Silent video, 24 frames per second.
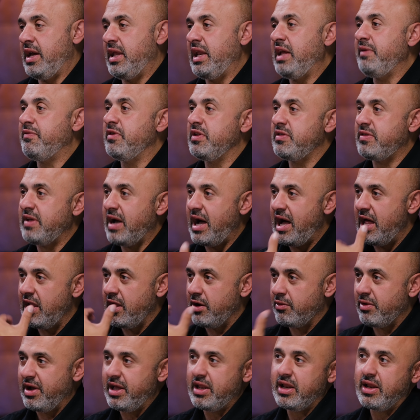and even
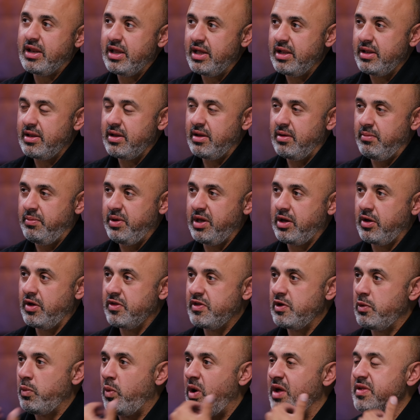tolerated it
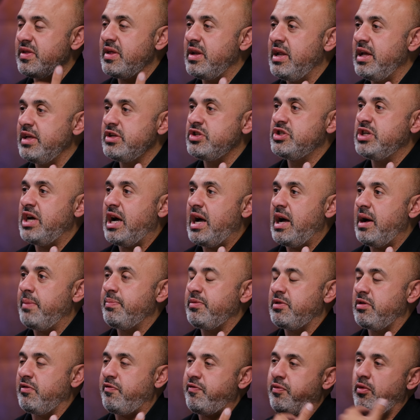because it wasn't his
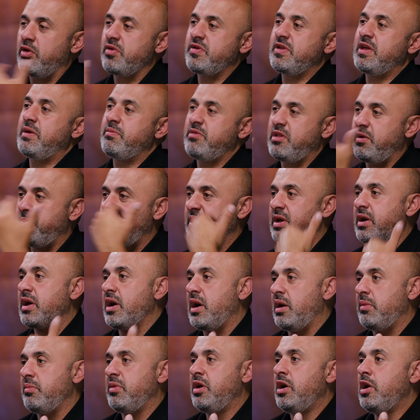job to force them to
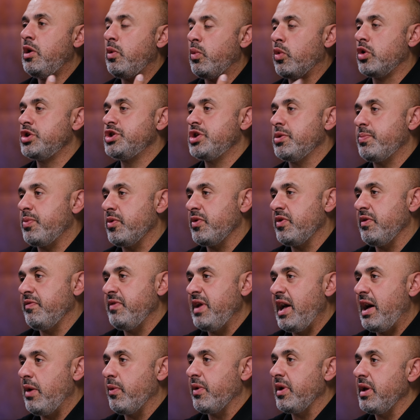become worshippers
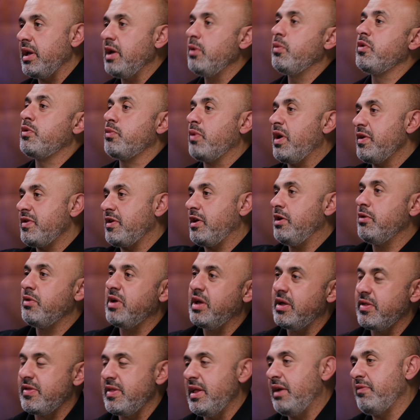of Yahweh. He was mm-hmm.
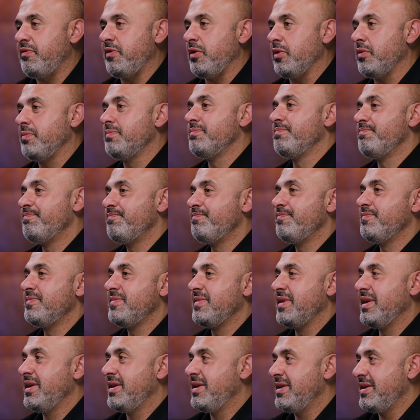rescuing his nephew.
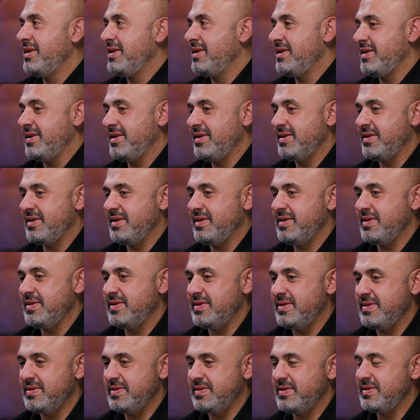Let me just uh, give the
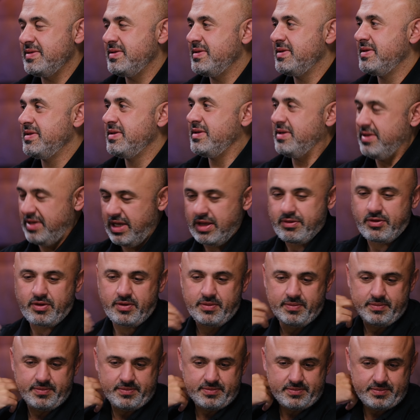comment from,
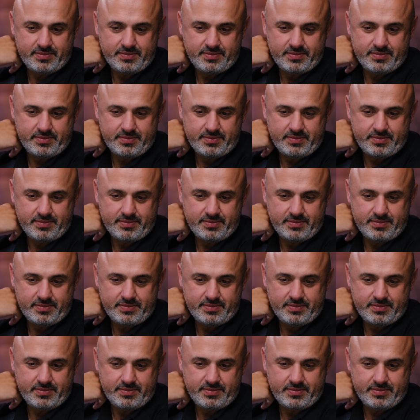because